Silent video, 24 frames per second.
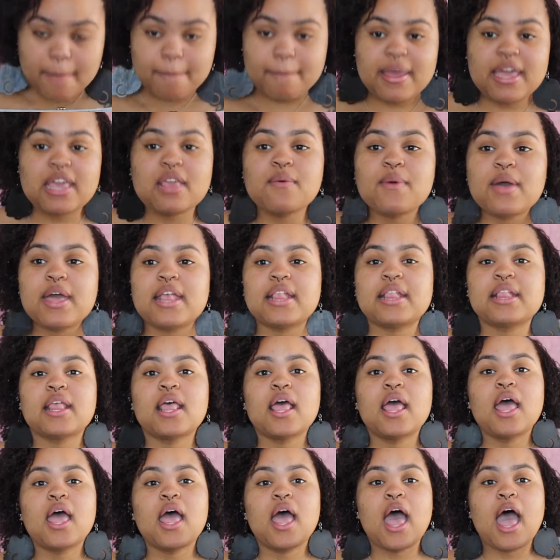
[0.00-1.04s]
but anyways,
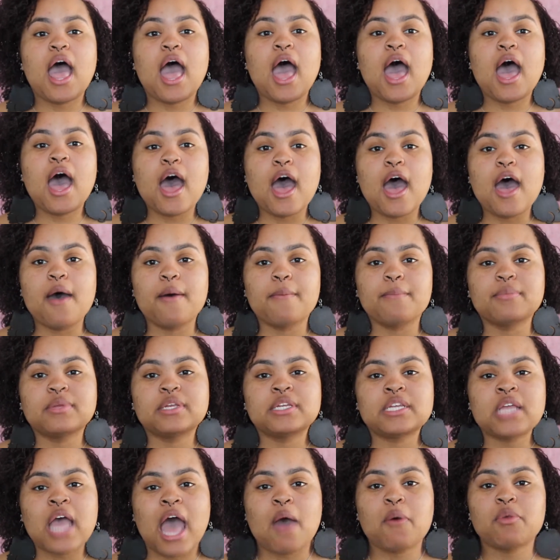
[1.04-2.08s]

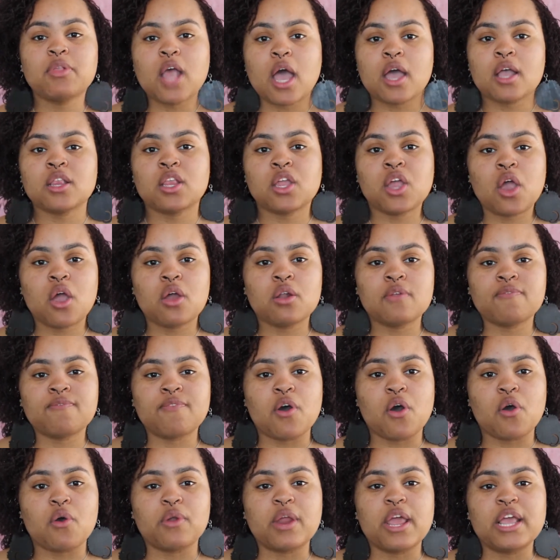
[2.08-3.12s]
I was talking to her on the
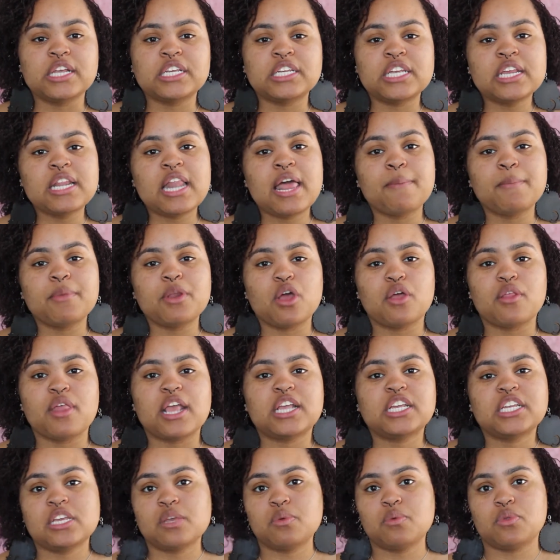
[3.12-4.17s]
phone, and she let me know
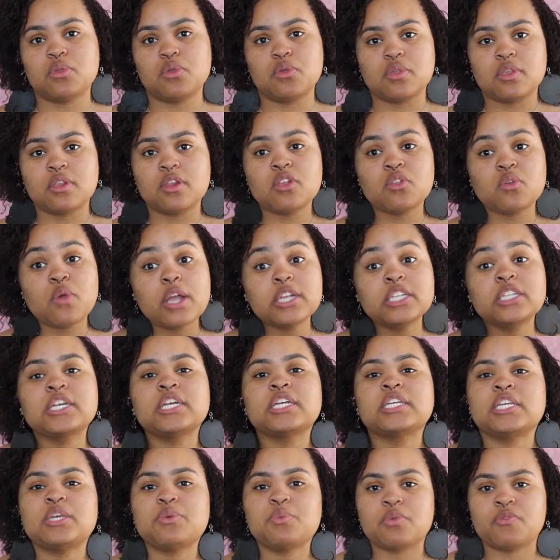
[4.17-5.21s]
that she was using the scrunchie
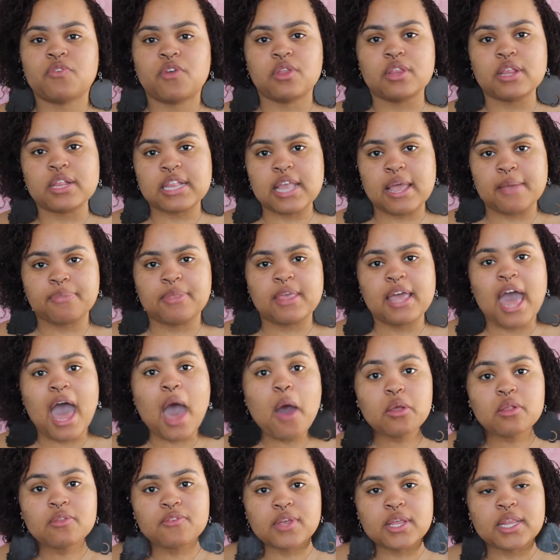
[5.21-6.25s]
because she was feeling the same thing
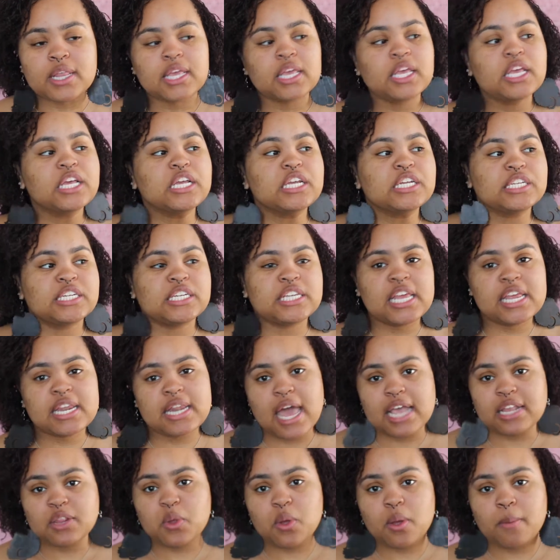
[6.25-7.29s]
I was feeling. She didn't
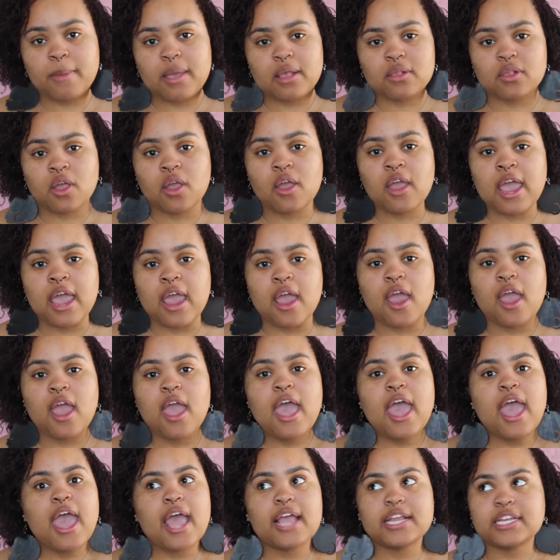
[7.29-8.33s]
like the rubber bands in her hair,
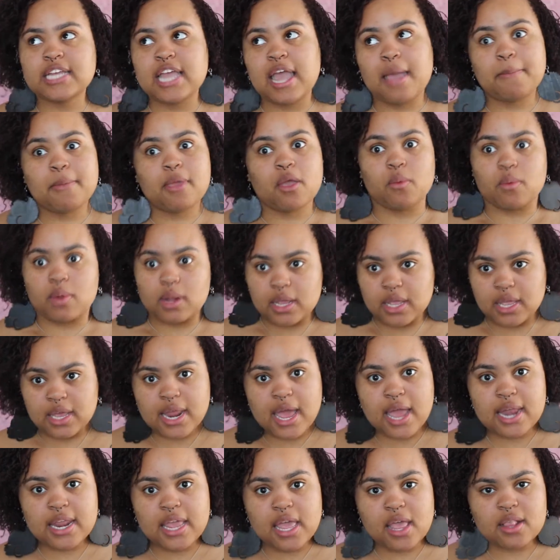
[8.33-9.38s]
and she gave me a really good
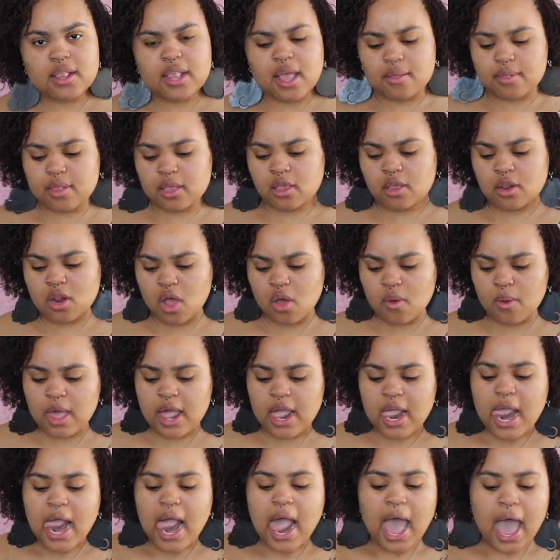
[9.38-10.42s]
idea. So I was like, you know
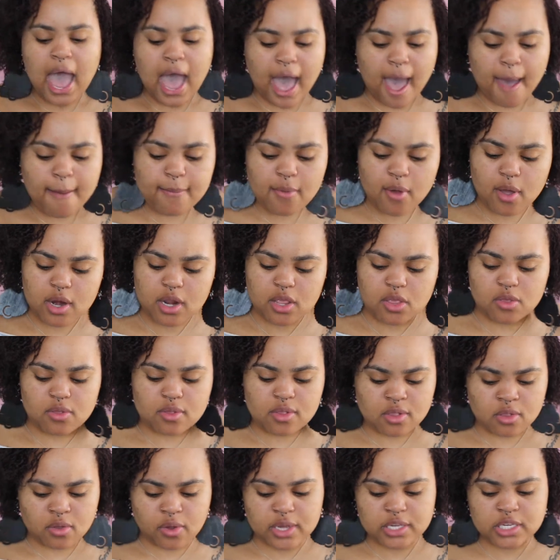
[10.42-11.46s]
what? I'm going to use
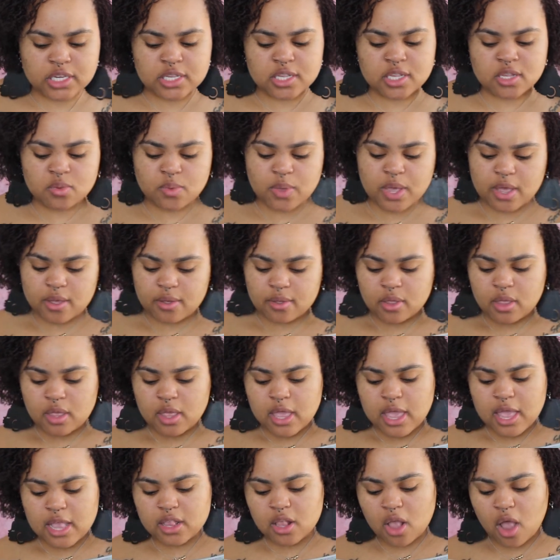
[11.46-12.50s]
the scrunchies as well.
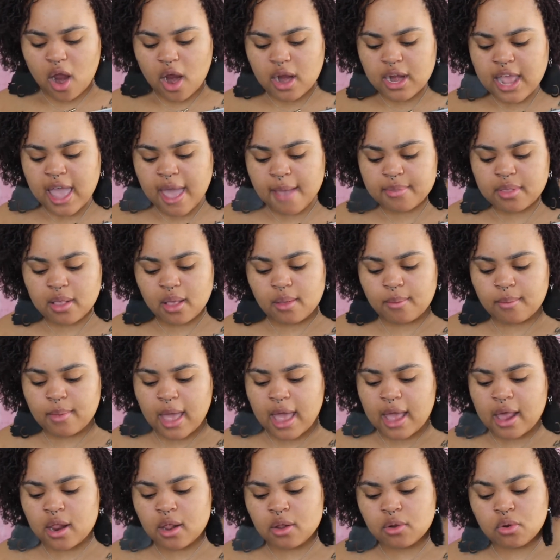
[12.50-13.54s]
And so I already have some.
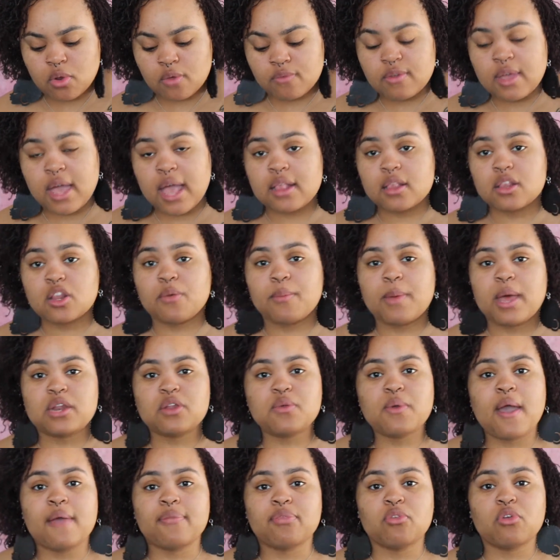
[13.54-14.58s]
I don't know if you guys know, but I
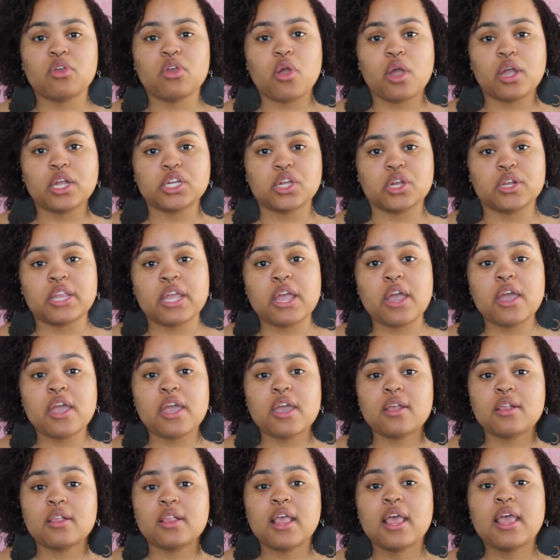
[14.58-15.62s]
do have 3 Yorkshire
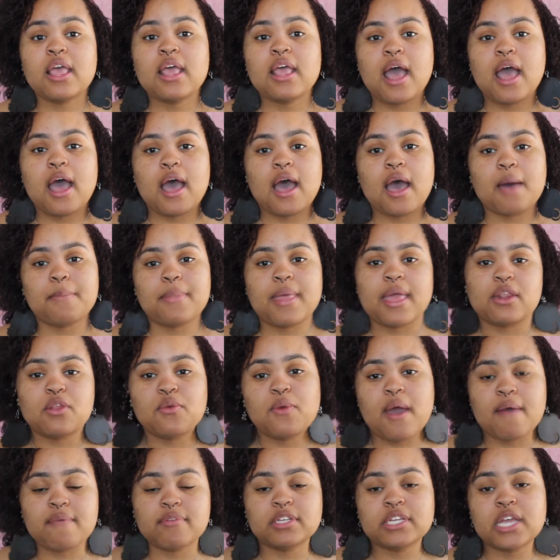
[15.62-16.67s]
Terriers. They do
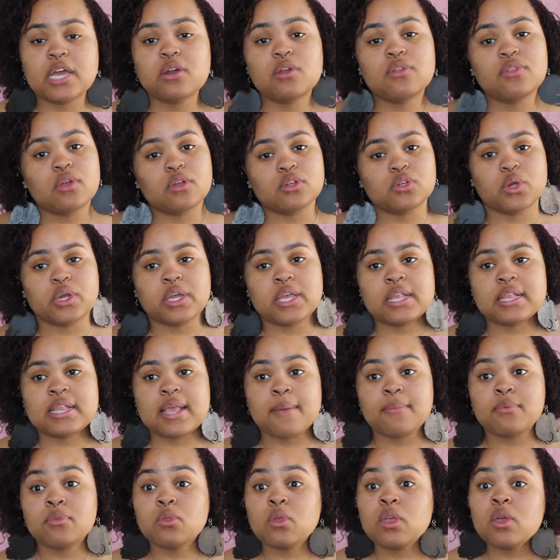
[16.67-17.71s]
have a channel, Those Yorkies
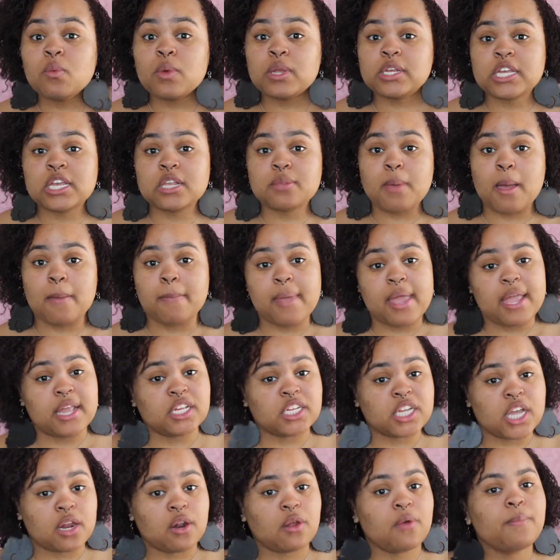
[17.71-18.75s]
Times 3, which is my main
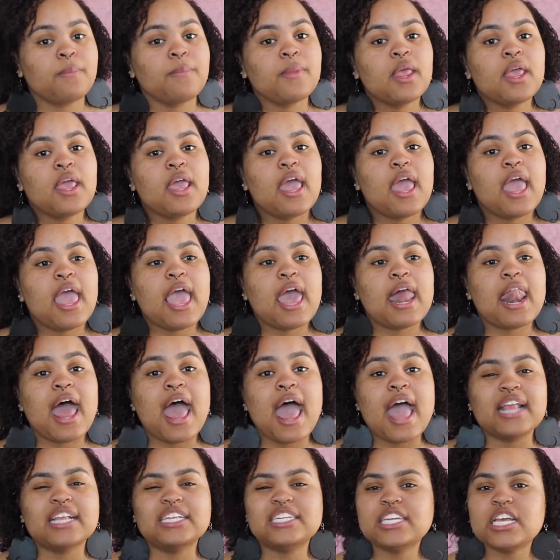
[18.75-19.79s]
channel. And I
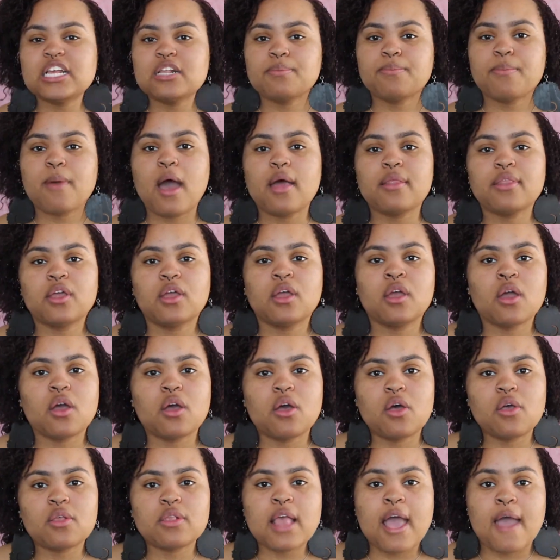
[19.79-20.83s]
had just brought the
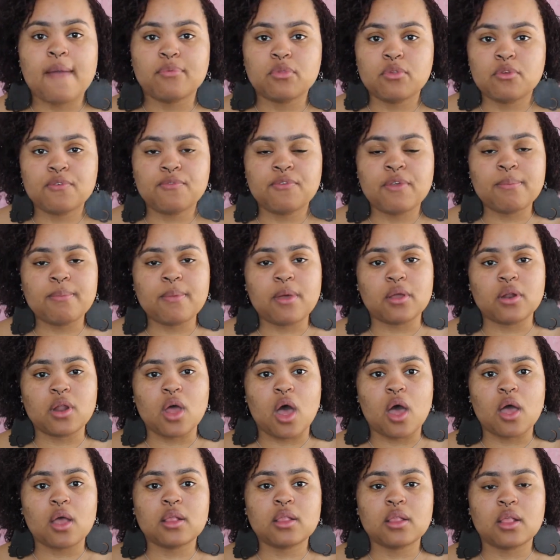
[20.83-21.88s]
girls, I have 2 female
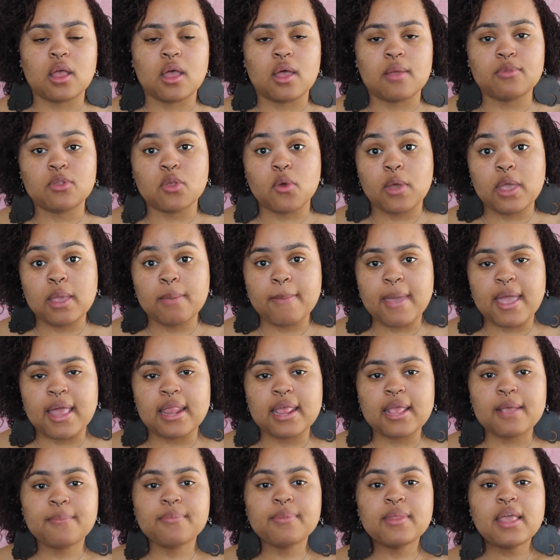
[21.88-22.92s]
dogs, Zoe and
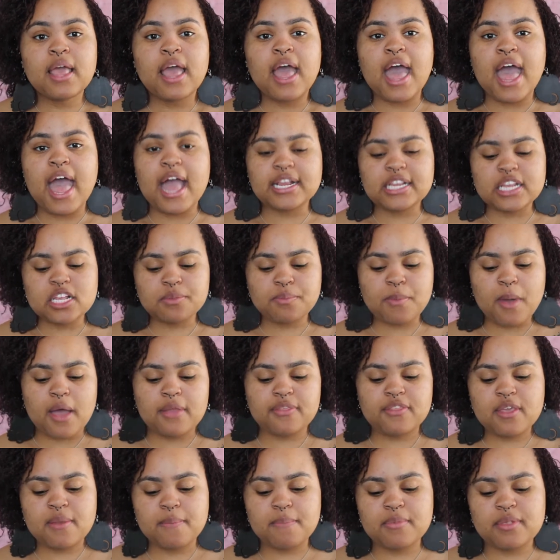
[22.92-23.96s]
Bailey. I had just
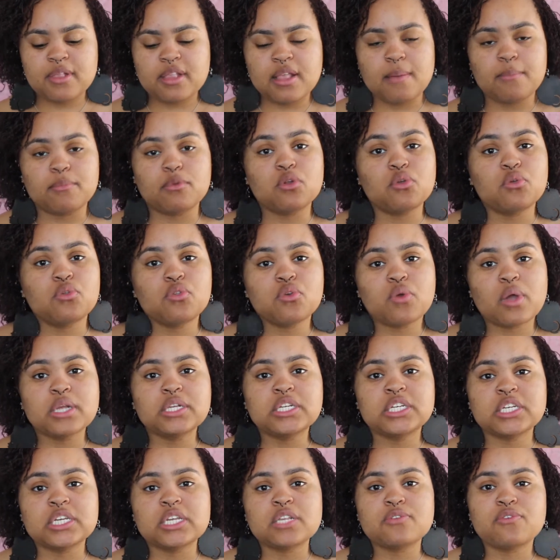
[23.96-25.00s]
brought them some new
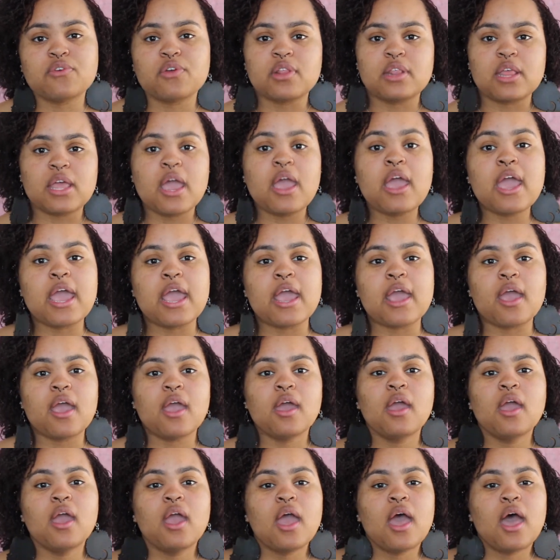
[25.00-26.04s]
scrunchies for their hair.
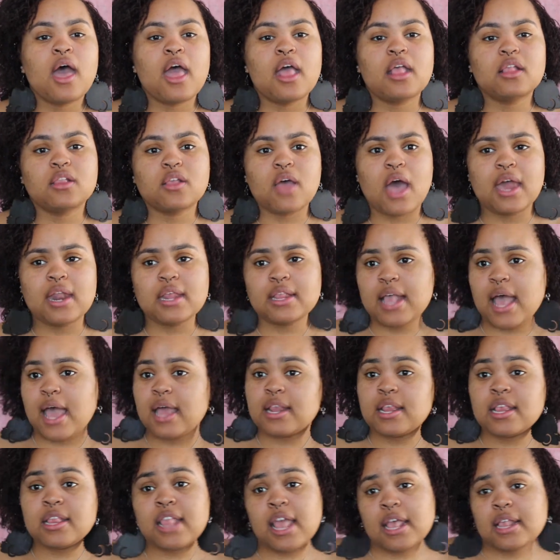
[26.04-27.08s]
And so I
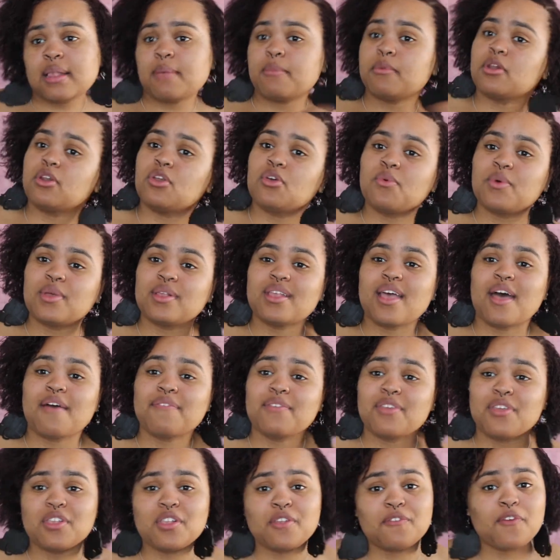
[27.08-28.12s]
decided to take some of the new ones off
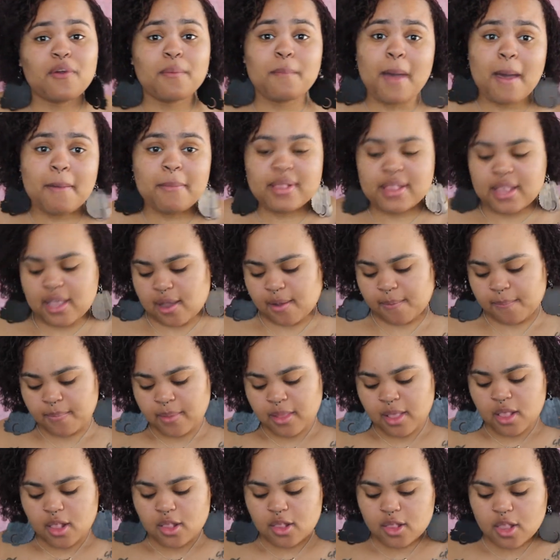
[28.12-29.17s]
and use it for mama's hair.
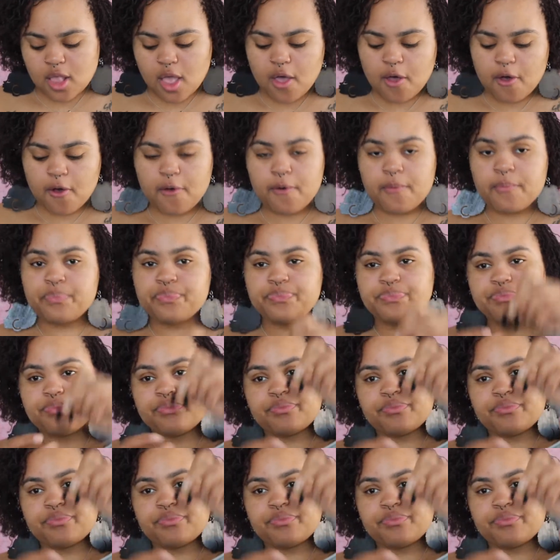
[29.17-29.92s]
So